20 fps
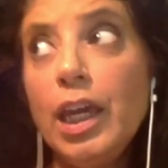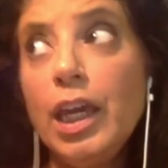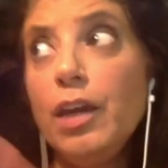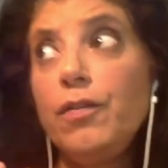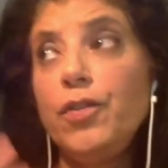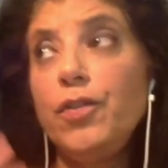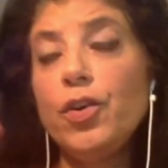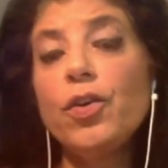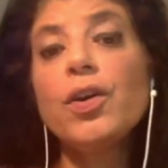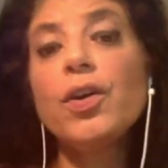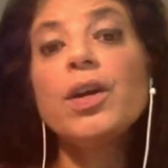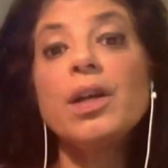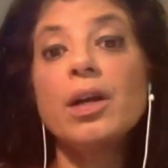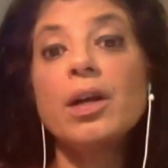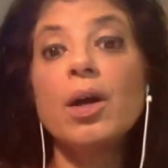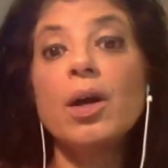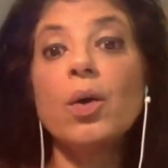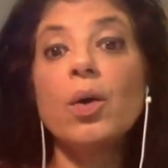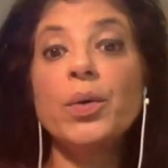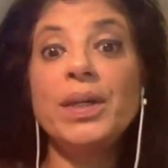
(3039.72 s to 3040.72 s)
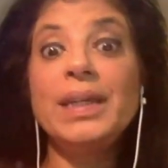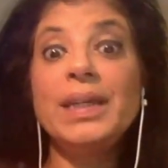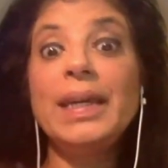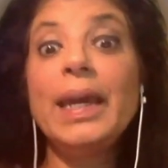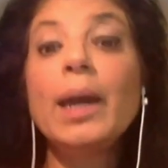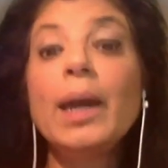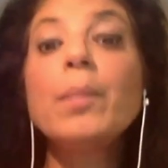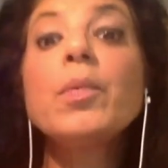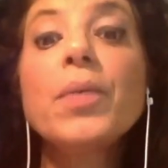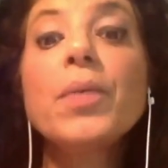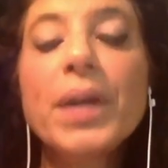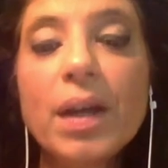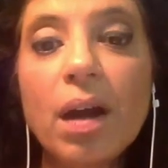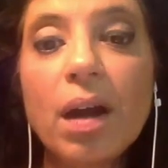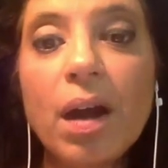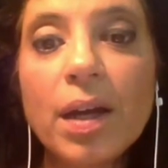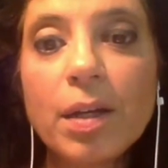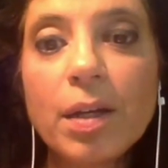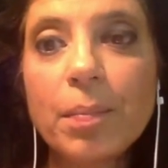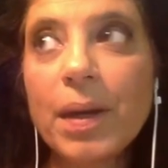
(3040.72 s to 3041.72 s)
If you're going to go yammering
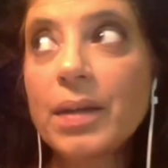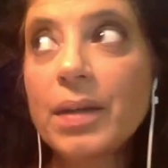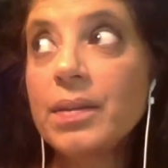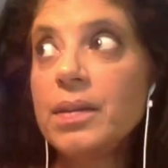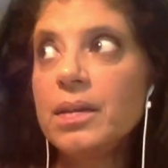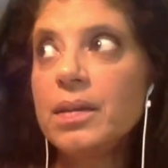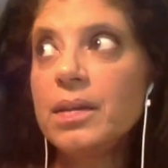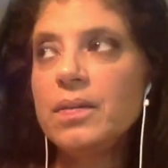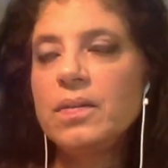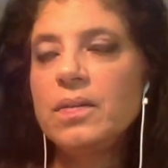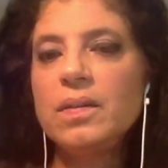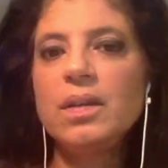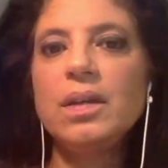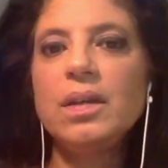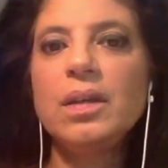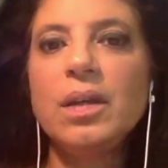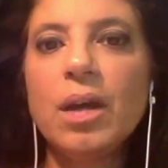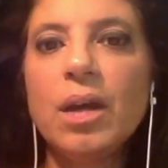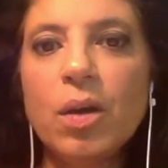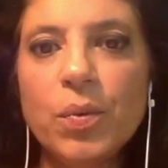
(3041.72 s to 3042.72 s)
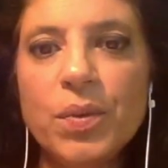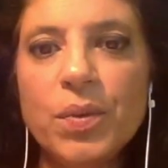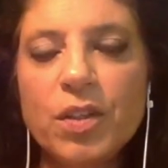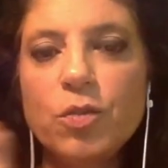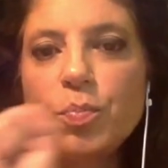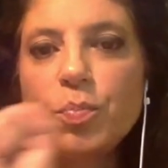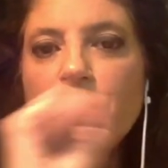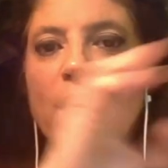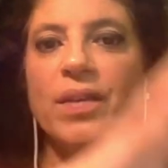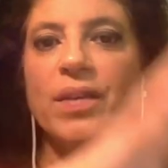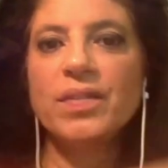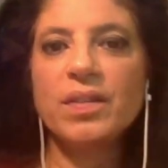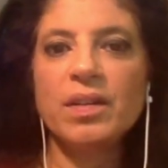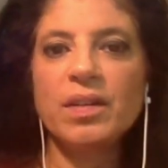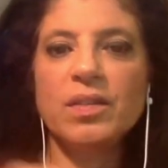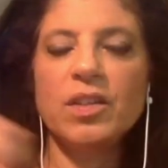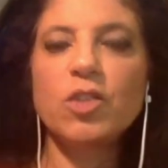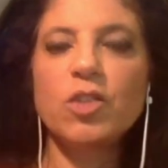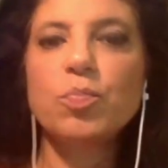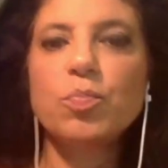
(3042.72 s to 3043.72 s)
on about this CEO, this
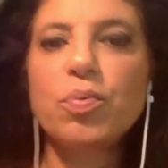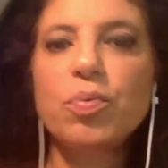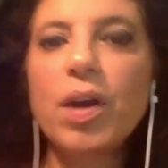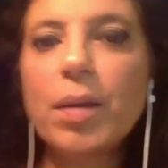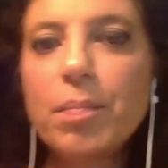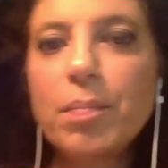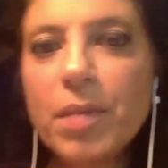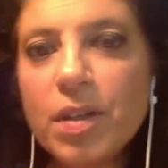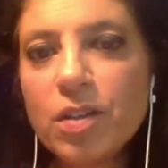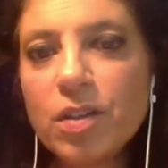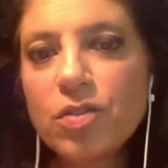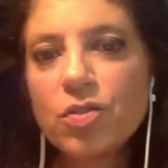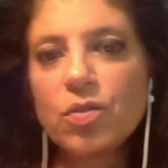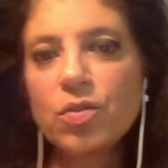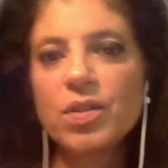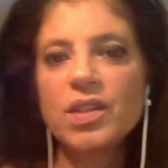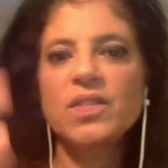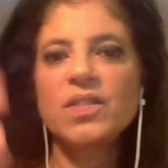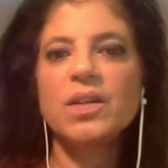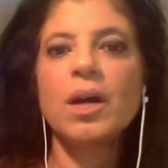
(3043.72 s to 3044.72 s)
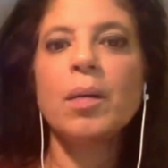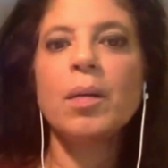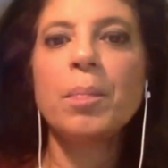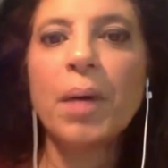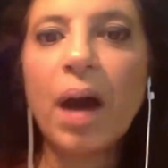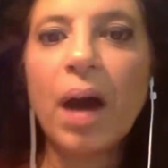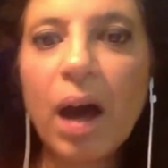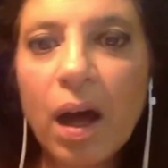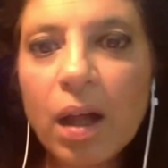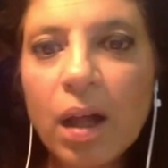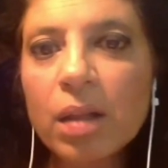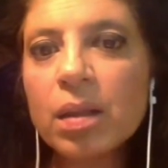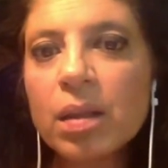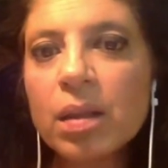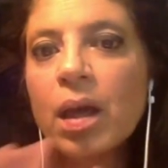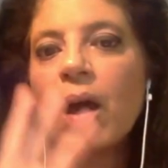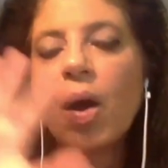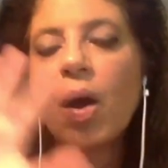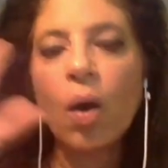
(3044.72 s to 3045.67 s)
president, this prime minister, this cabal,